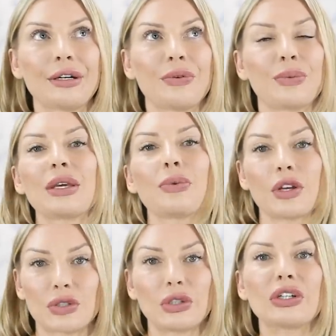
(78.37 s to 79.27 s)
we
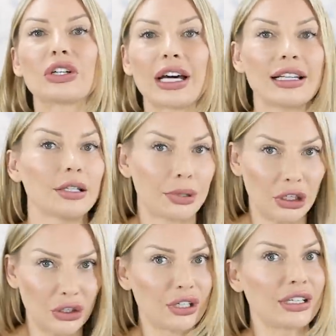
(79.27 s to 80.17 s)
want to look a little bit
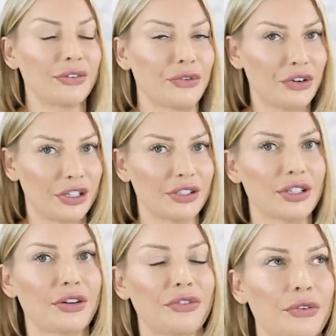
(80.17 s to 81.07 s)
good in front
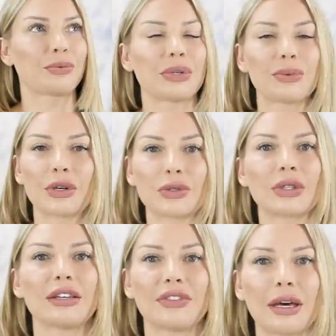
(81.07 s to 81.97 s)
of. We want to
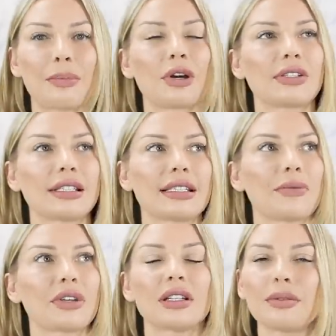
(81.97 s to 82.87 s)
give that person
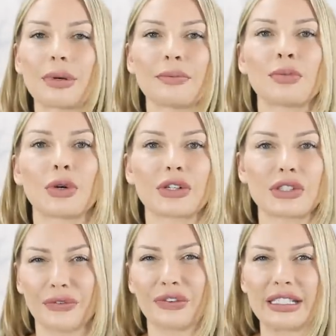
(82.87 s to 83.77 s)
something a little bit more
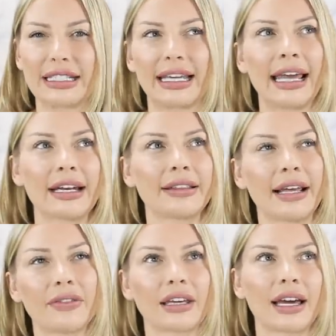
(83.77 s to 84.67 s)
sophisticated
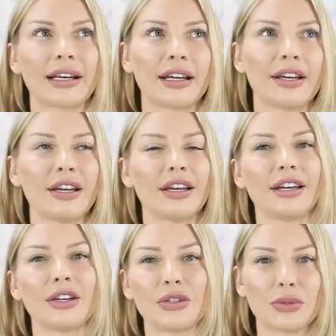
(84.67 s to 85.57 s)
than the kind of
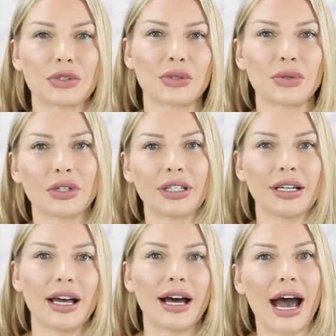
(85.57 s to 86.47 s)

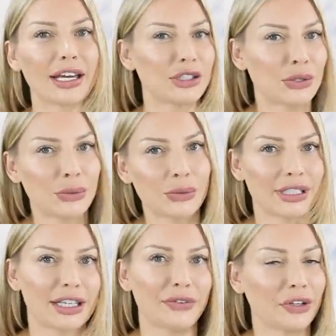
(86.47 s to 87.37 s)
usual
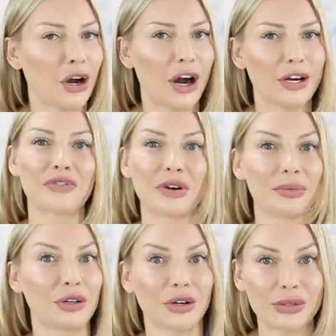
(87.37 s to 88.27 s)
iTunes gift card from
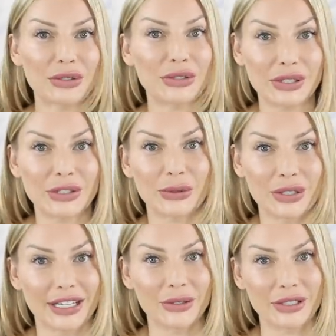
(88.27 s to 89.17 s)
the grocery
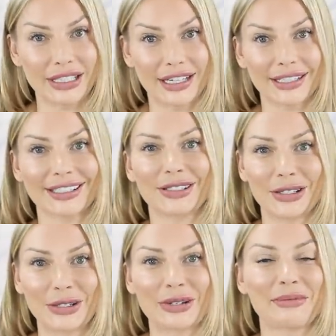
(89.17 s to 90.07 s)
store downstairs. Do you
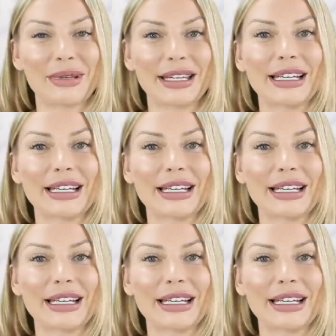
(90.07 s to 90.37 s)
know what I mean?